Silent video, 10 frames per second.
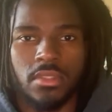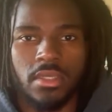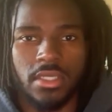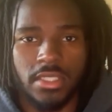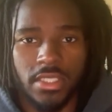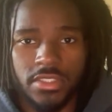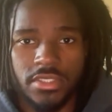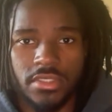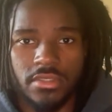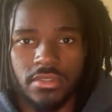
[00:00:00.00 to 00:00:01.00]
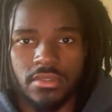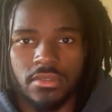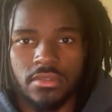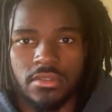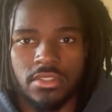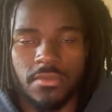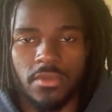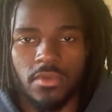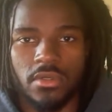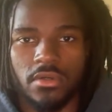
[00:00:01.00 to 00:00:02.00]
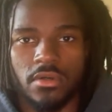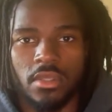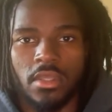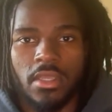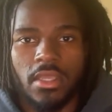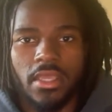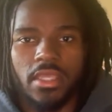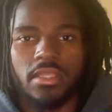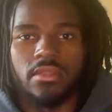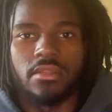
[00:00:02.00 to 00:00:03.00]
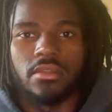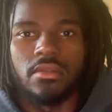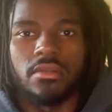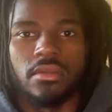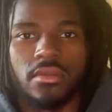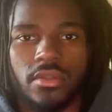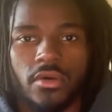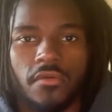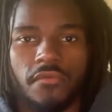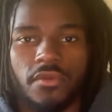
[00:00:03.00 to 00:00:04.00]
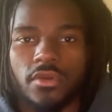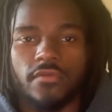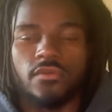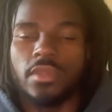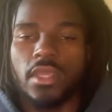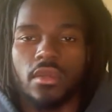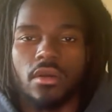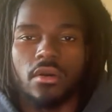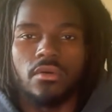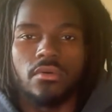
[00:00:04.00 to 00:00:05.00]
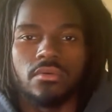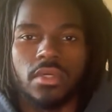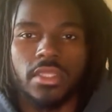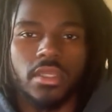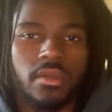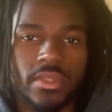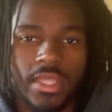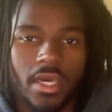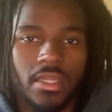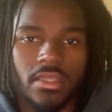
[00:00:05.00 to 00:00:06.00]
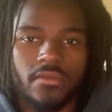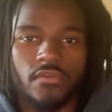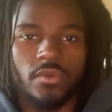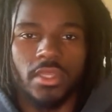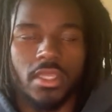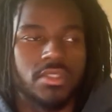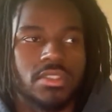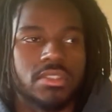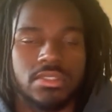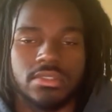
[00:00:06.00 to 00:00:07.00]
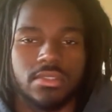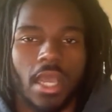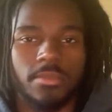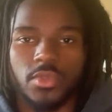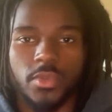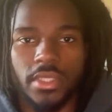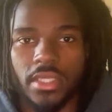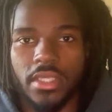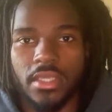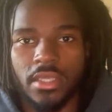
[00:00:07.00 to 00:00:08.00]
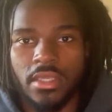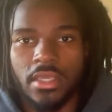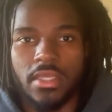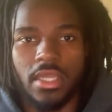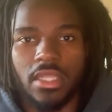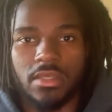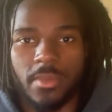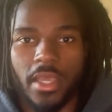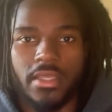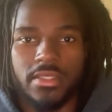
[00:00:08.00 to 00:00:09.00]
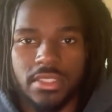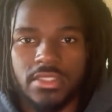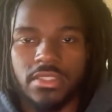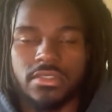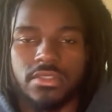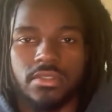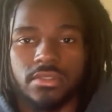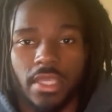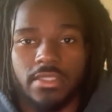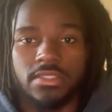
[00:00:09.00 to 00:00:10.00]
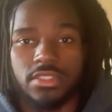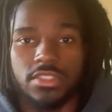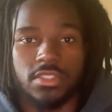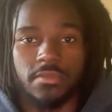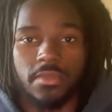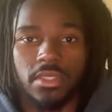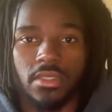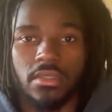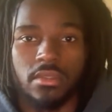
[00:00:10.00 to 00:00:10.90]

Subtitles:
addiction, to be real. And if you can't go a year without it, if you can't just stop doing it and not look back, it's an addiction. That's just to me,